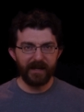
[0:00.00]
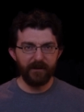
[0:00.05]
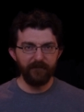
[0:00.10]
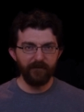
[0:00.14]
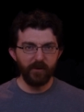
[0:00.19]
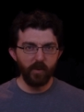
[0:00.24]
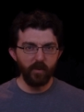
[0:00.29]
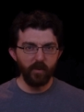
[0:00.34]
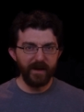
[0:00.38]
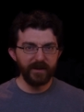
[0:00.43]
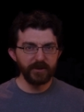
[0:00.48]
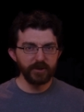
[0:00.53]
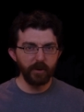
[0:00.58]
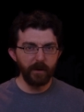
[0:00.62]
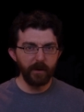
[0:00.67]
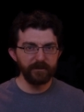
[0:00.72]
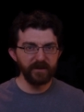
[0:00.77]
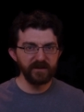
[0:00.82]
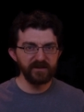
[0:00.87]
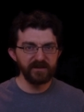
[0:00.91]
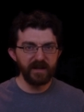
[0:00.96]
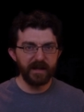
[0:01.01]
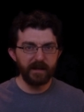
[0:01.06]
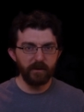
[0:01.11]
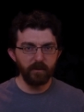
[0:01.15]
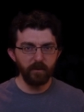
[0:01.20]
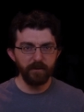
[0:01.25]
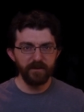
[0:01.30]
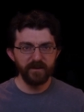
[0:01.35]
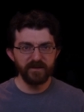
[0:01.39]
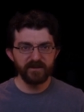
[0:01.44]
if you interrupt the
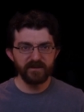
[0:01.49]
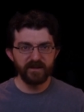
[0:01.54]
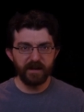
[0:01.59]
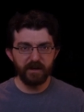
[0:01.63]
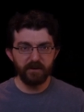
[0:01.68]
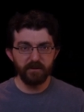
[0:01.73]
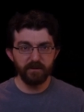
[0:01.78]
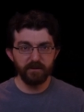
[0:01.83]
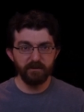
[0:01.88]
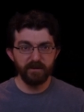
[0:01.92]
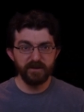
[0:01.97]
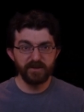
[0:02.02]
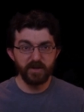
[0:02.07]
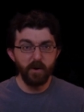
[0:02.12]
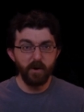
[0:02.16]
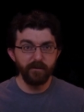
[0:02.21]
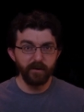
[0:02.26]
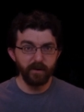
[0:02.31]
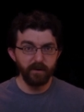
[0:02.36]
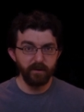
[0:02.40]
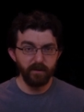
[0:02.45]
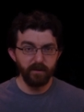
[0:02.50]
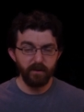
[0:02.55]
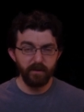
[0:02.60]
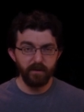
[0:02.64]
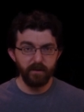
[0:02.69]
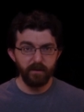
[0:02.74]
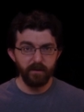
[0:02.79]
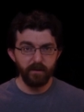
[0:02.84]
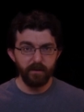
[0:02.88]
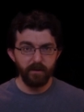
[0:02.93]
cycle is over.
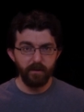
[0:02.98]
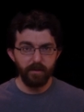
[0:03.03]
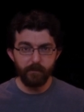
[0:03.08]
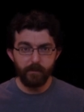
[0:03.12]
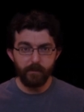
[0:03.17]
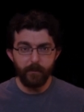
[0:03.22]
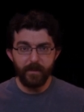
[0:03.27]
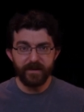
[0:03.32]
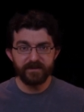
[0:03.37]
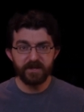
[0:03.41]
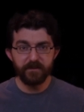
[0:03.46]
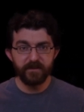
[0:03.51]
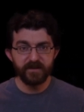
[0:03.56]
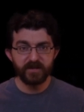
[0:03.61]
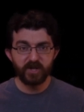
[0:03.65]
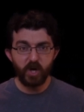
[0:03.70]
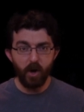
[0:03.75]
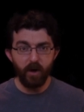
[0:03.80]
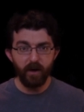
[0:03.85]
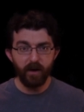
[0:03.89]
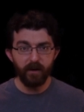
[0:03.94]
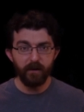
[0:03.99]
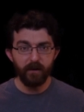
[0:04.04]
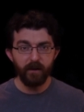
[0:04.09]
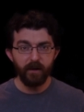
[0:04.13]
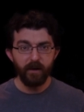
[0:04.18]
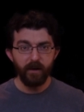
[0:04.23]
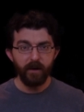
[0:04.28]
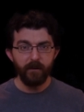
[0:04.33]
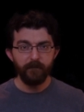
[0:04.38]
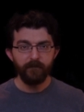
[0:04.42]
The momentum is gone.
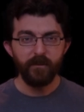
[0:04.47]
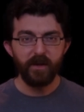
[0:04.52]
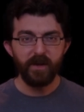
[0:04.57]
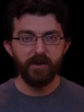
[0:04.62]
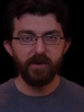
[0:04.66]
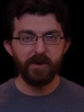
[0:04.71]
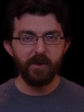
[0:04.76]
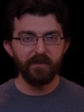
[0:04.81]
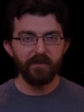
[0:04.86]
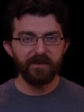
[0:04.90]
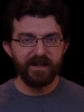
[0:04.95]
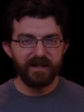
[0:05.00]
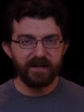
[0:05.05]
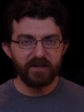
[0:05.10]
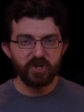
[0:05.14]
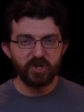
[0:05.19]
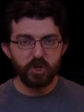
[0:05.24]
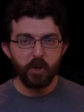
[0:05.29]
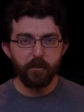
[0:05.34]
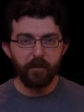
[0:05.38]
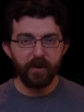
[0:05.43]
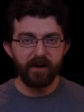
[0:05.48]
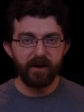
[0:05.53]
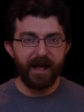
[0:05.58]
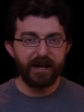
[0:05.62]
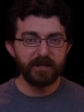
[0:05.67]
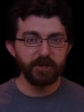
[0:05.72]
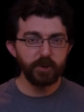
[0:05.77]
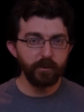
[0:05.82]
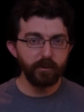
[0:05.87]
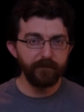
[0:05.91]
You don't need a
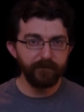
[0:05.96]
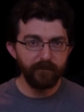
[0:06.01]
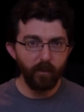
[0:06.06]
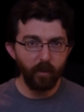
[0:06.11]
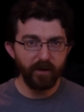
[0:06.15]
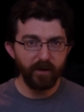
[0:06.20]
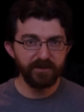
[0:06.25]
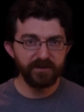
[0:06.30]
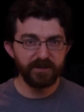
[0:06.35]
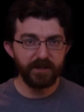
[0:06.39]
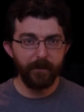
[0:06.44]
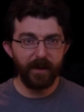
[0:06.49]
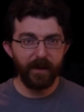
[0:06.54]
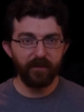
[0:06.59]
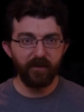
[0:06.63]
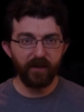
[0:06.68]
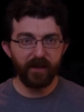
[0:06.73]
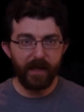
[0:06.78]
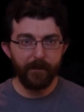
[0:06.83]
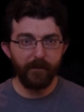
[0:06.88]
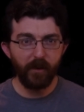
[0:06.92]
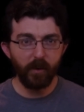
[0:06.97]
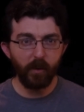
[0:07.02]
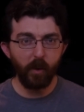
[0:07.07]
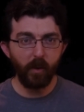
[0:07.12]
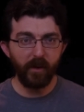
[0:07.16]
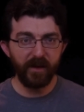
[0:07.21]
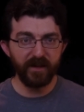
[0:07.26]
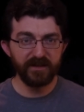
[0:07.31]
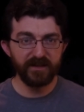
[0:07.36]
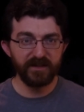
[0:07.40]
supernatural force to make the
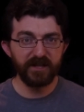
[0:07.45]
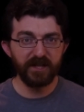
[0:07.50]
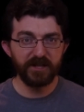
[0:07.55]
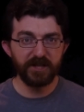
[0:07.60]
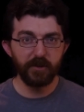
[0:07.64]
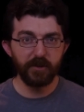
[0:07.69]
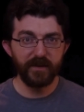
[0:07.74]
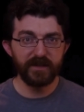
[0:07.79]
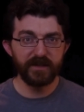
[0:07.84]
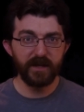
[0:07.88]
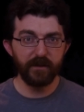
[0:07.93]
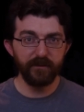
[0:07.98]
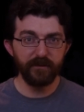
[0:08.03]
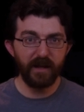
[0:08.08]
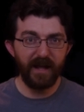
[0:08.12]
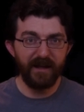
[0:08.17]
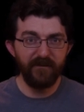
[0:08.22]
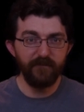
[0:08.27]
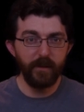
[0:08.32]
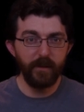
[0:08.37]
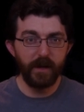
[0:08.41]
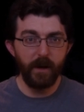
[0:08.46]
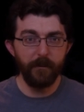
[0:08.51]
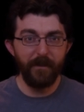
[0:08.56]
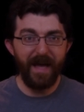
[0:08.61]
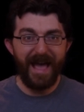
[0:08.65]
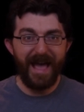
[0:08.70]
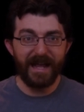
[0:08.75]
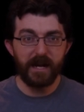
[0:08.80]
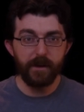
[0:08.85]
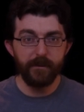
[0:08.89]
chemical constituents of life become
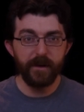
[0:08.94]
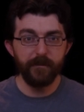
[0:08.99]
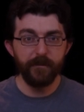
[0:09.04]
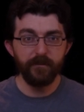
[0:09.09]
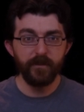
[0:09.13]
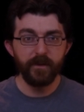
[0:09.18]
animate.